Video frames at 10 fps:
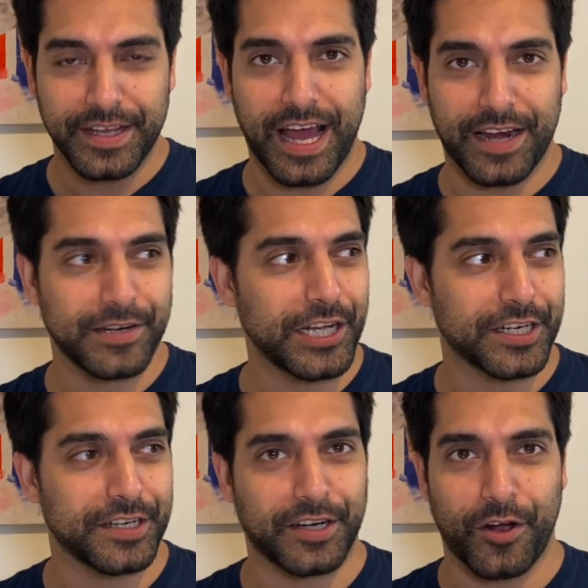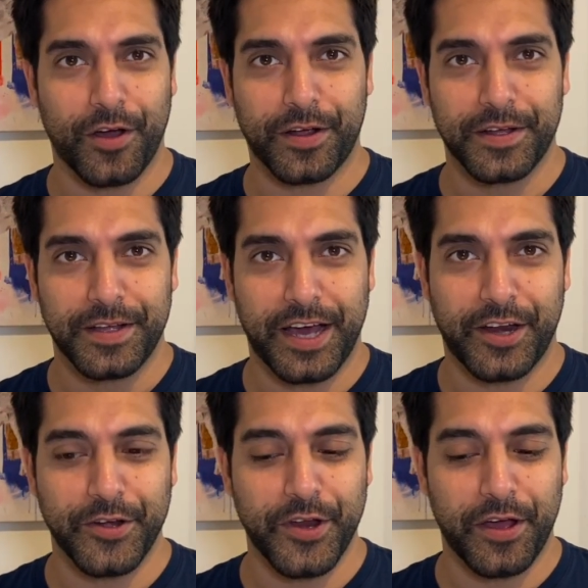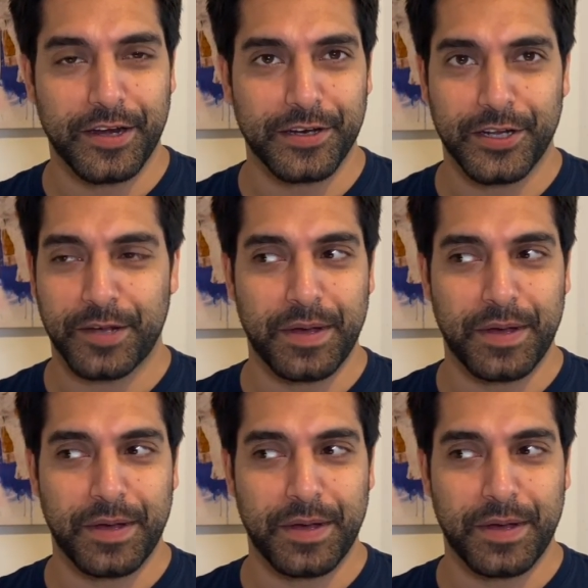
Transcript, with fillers: and I'm looking at the clock and I know, and I look at